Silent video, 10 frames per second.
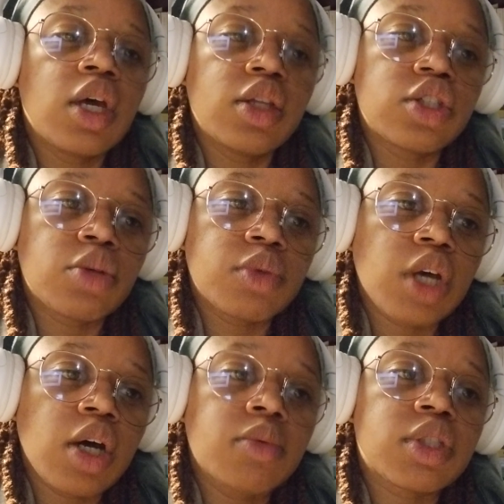And
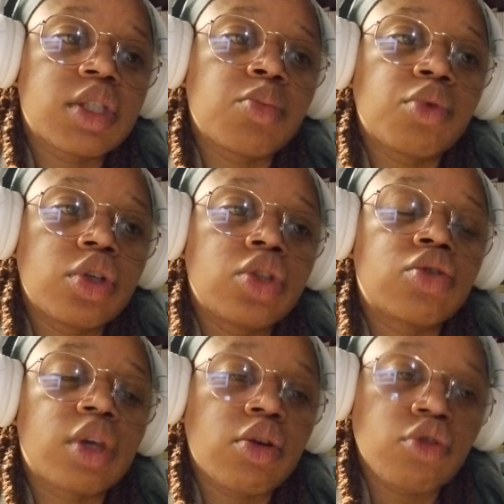sometimes it's important to
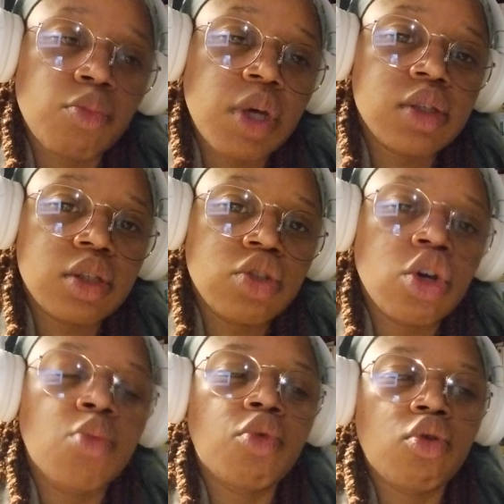hear the message,
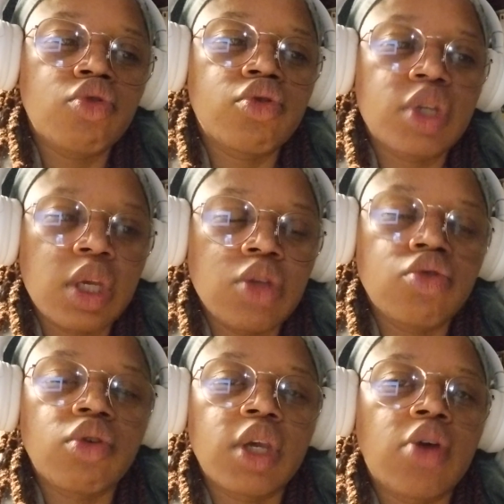but also take
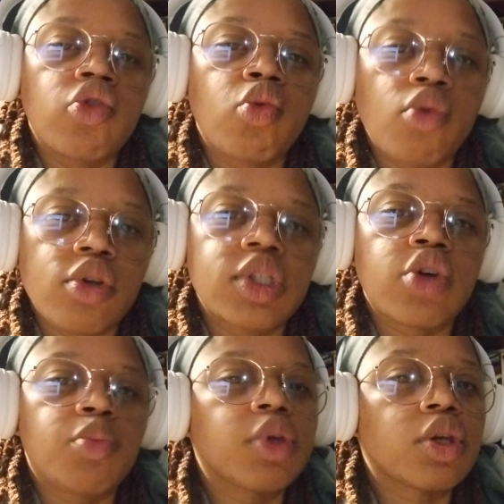into account the words that
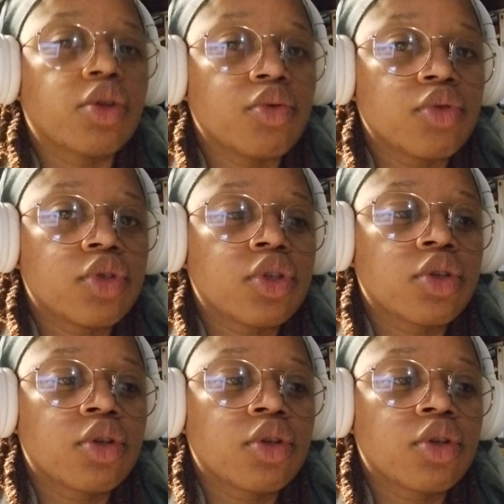are being used,